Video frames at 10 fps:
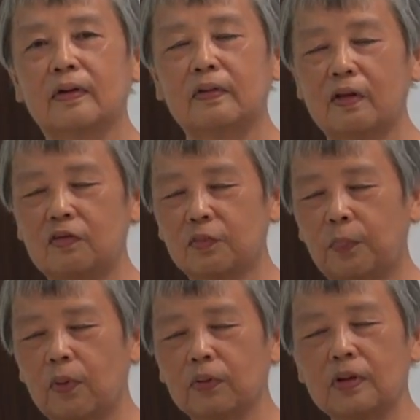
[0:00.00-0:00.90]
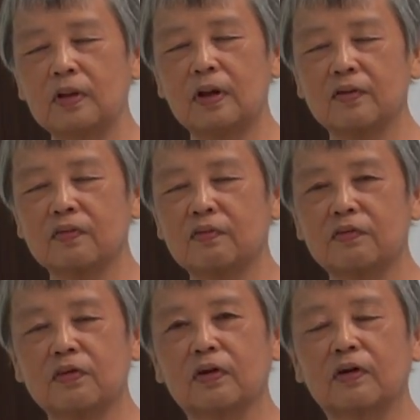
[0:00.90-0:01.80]
that his body doesn't
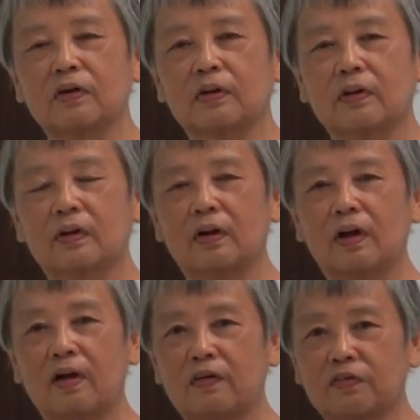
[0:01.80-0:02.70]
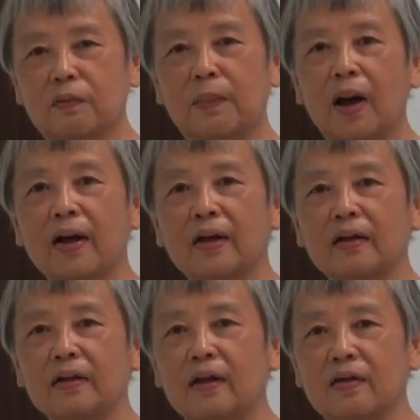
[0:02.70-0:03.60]
shake, his
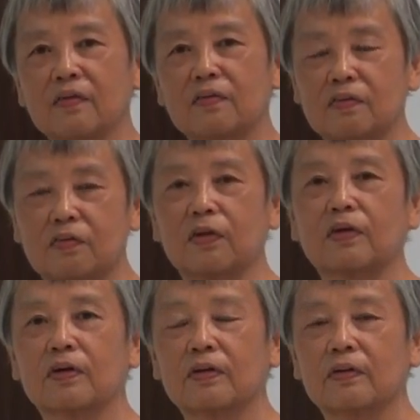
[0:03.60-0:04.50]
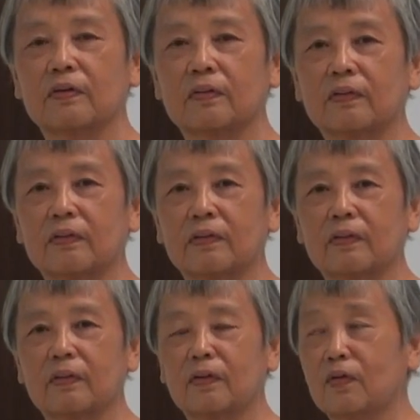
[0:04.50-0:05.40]
mind doesn't shake.
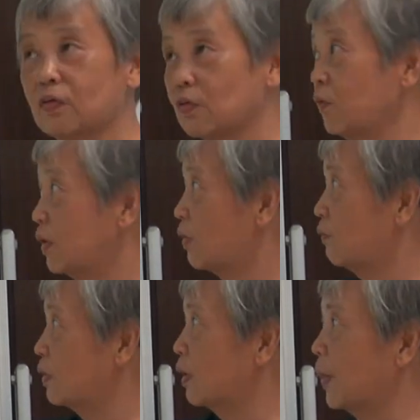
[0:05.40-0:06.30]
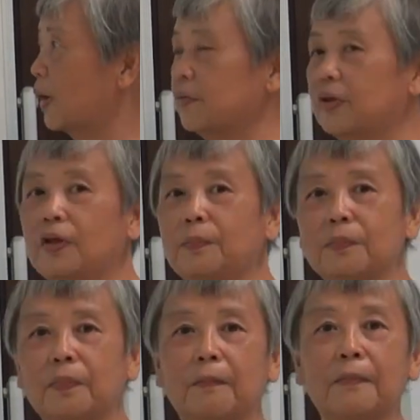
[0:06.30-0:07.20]
So you can read about him,
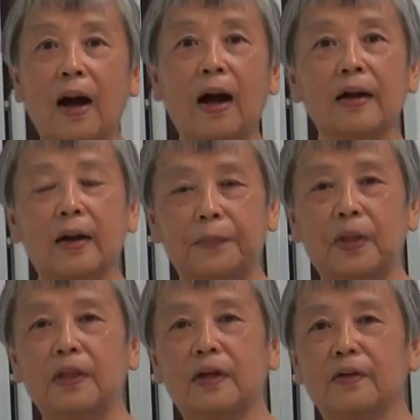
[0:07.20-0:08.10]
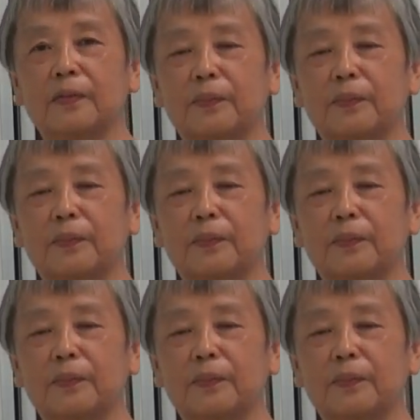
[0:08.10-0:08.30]
Mahakapina.